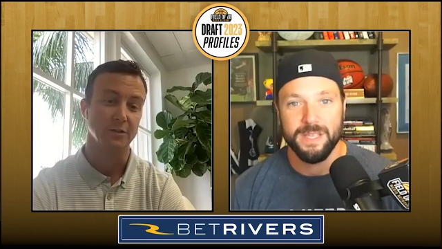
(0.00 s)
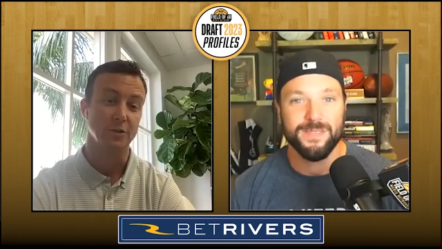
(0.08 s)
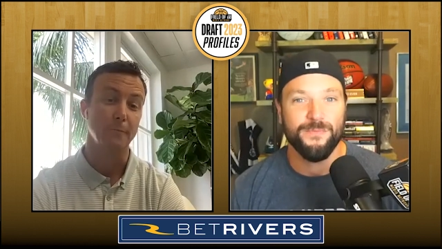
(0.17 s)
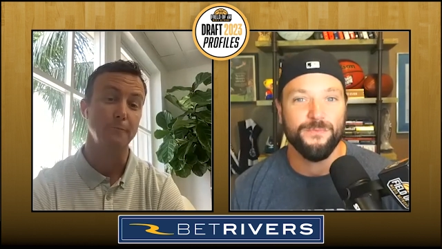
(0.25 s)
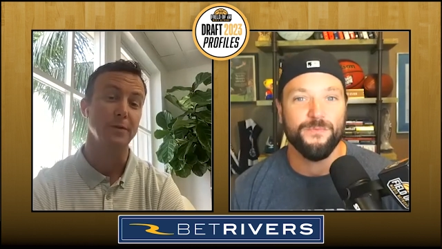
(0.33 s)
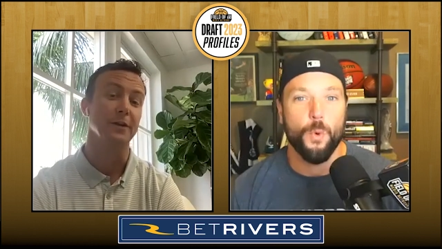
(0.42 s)

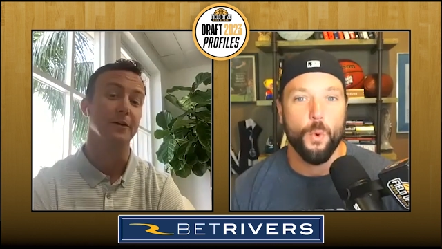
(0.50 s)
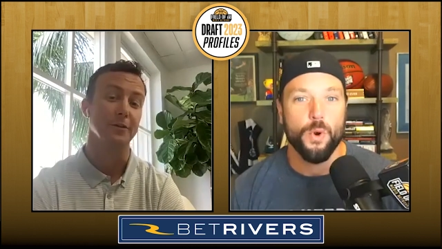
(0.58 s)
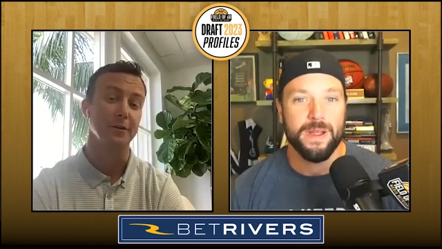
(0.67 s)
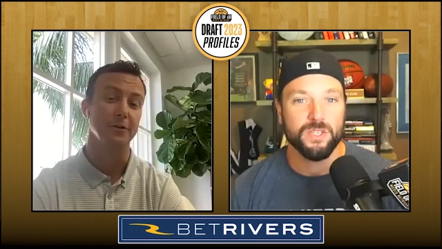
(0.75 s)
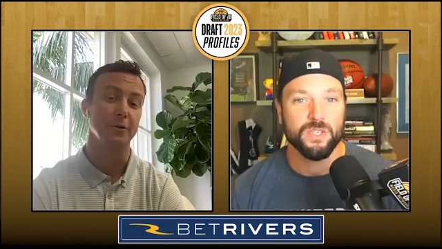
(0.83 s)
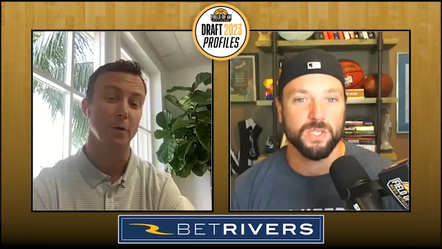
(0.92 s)
Speaker 1: He's
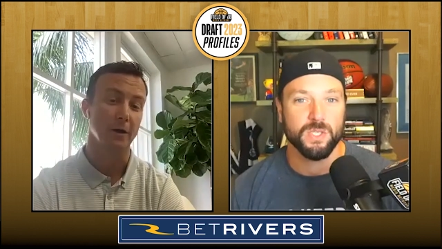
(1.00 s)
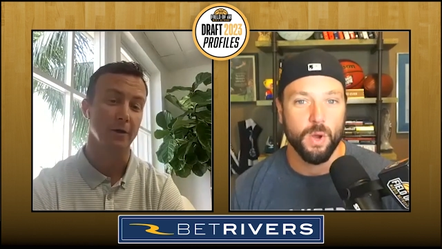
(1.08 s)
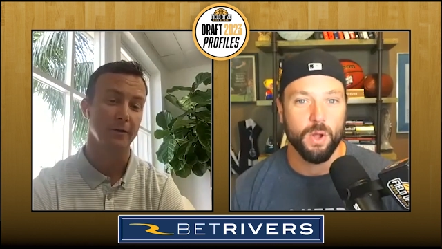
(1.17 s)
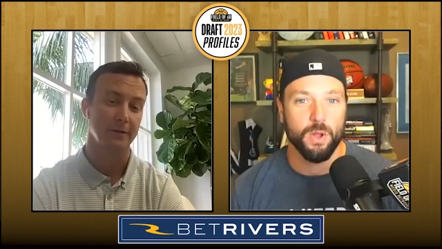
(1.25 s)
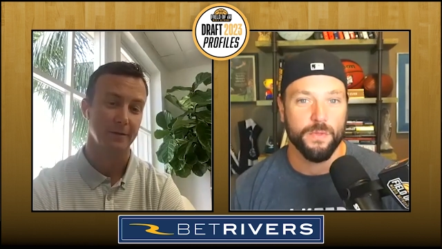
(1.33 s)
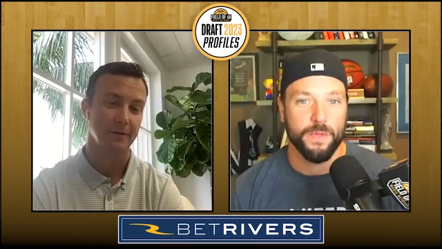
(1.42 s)
four inches than,
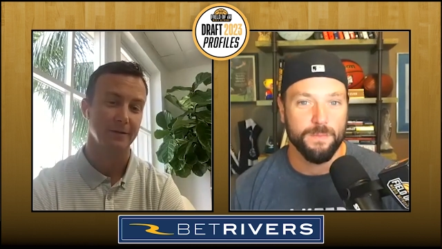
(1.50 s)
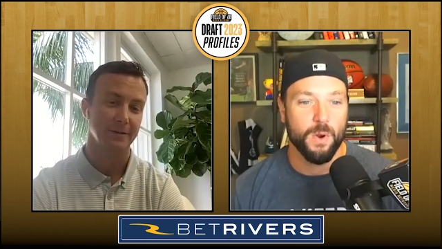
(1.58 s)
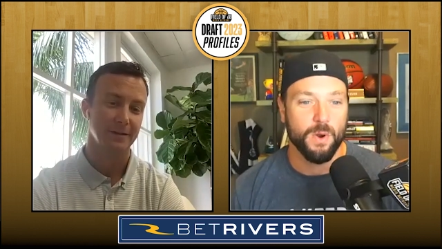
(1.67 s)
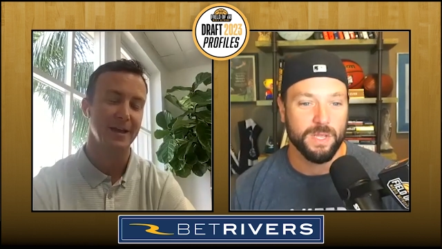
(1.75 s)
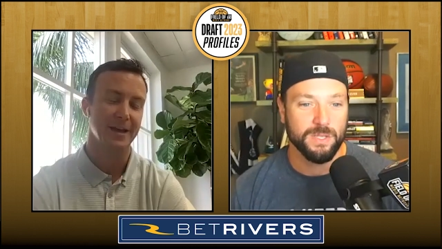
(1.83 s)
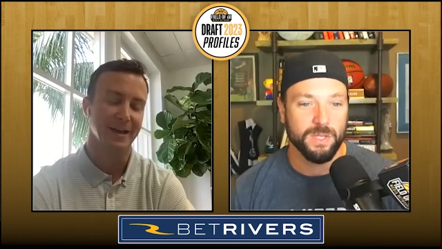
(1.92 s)
taller than
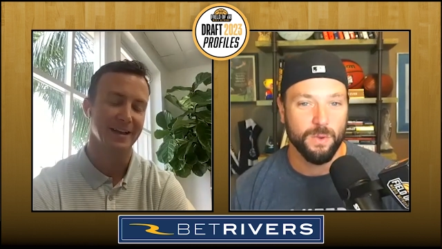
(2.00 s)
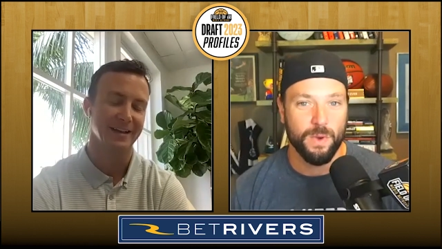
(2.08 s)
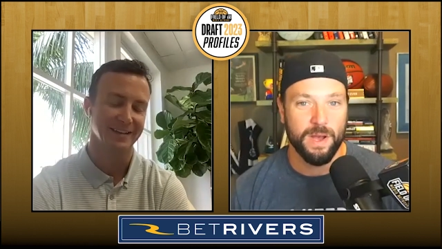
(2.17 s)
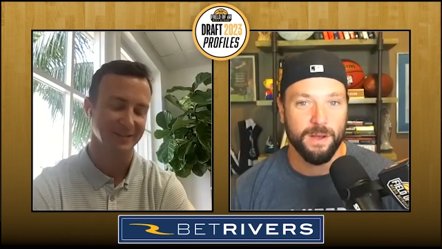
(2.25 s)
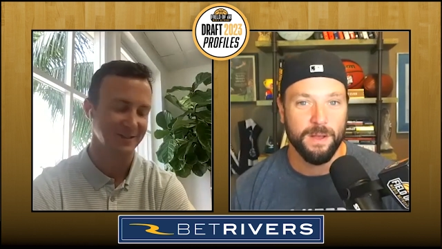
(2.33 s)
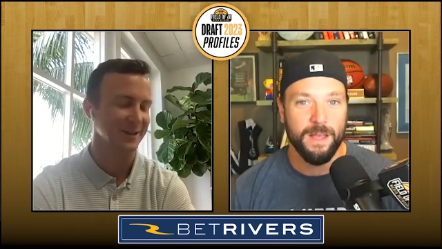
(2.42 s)
Markquis
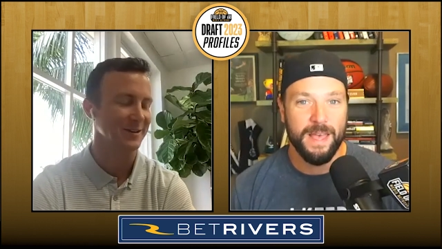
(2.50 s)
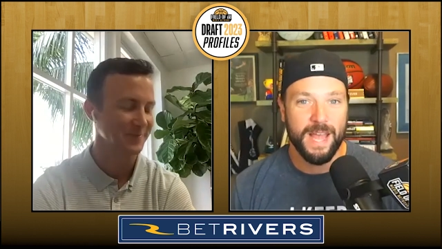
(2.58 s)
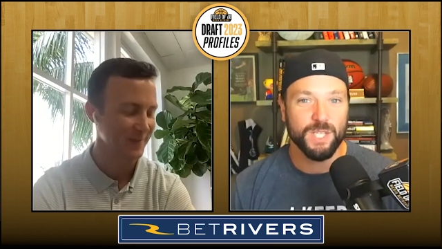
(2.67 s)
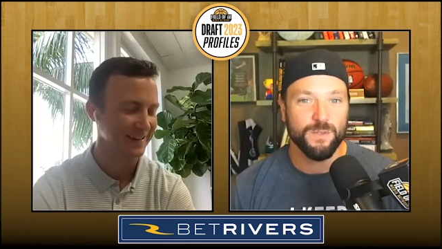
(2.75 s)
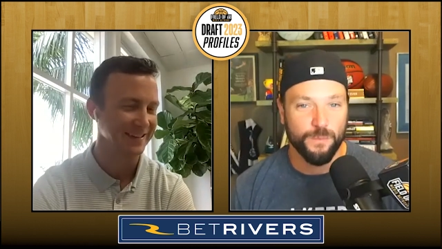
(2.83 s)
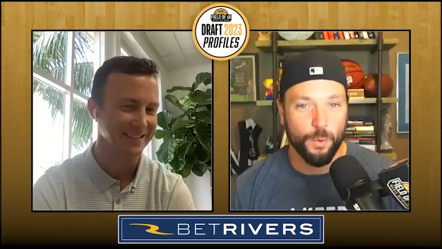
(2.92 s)
Nowell,
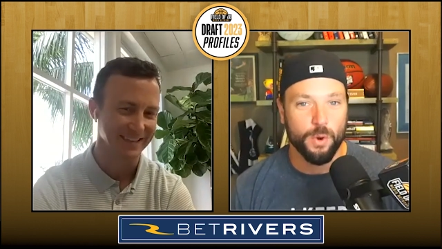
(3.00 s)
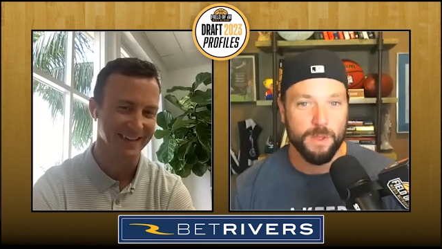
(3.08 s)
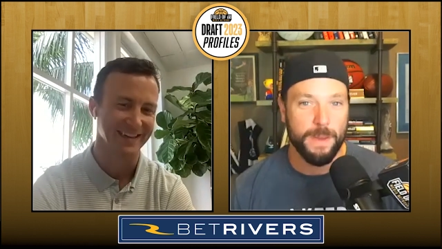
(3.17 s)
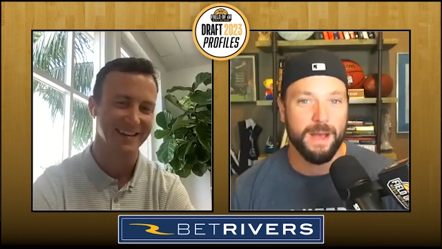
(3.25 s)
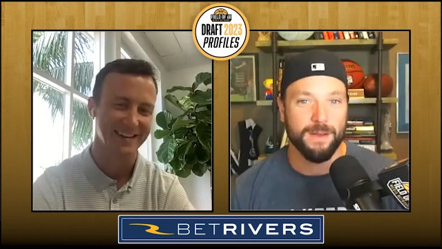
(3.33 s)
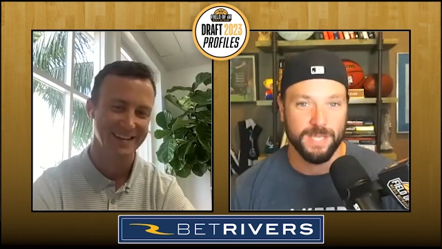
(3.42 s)
and he's
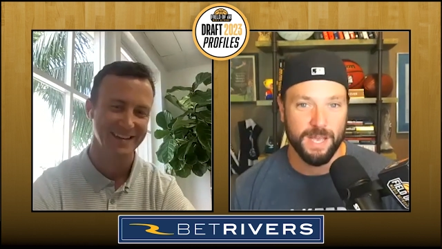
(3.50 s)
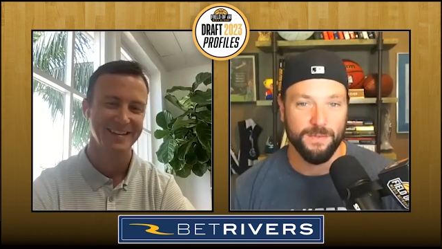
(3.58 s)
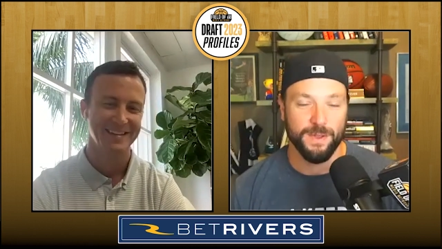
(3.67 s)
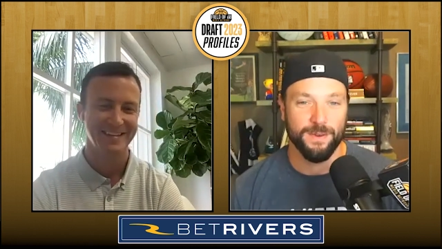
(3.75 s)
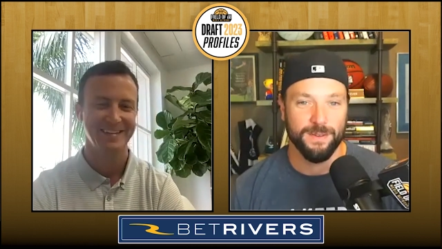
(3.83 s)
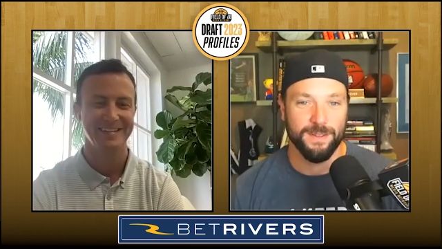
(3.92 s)
40 pounds heavier.